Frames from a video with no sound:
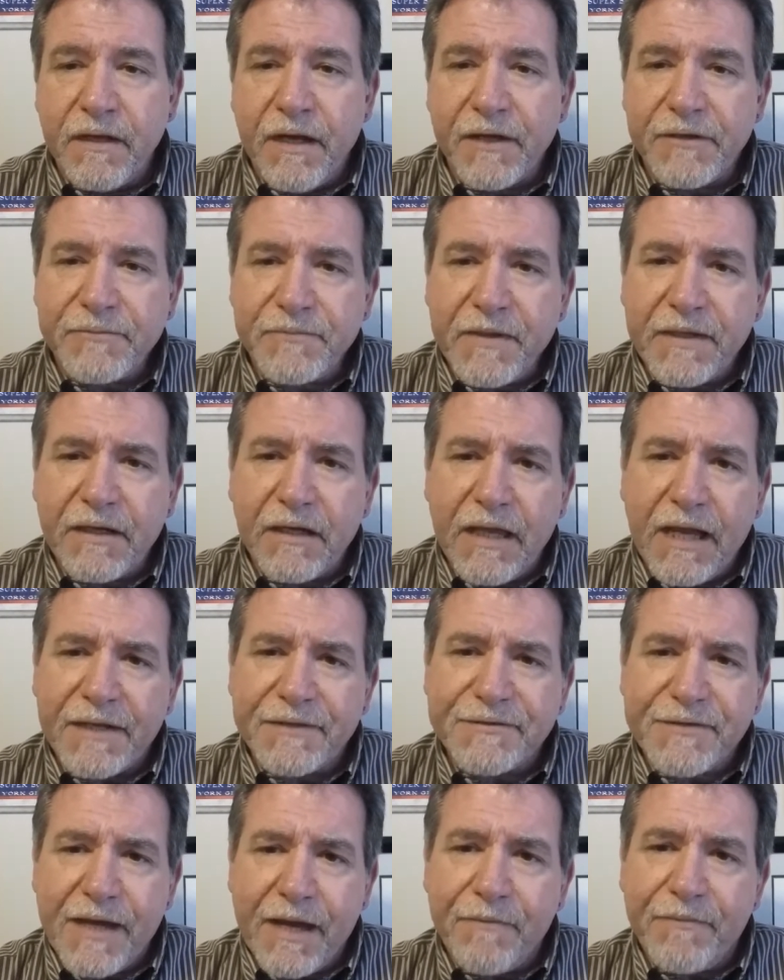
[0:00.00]
I spent a lot
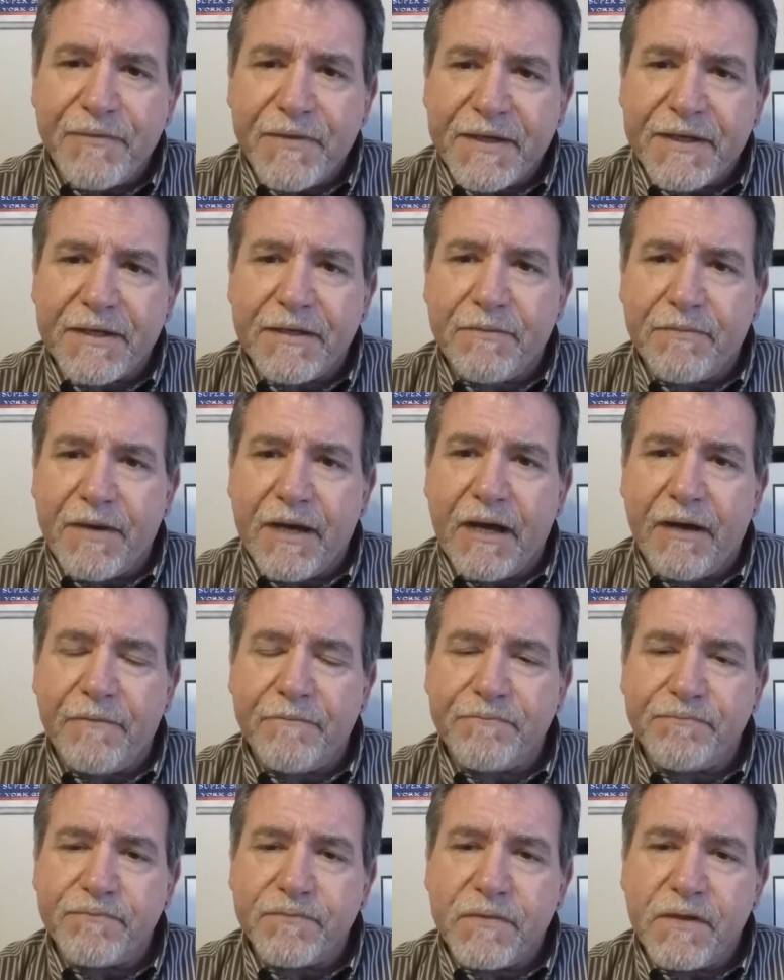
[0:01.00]
of time thinking
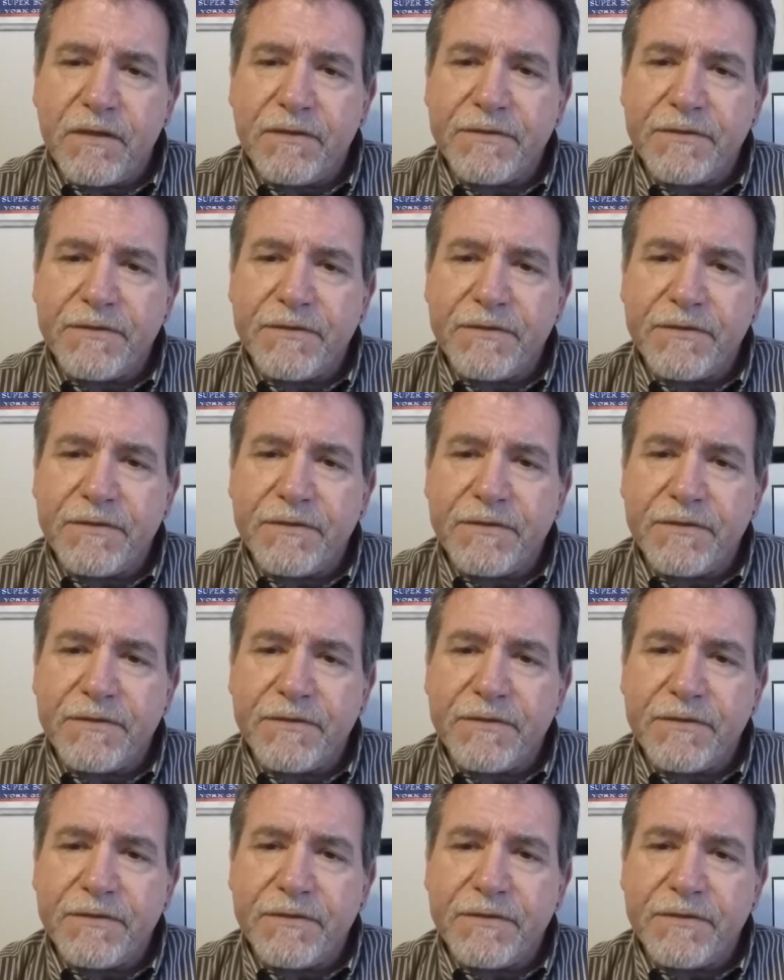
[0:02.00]
about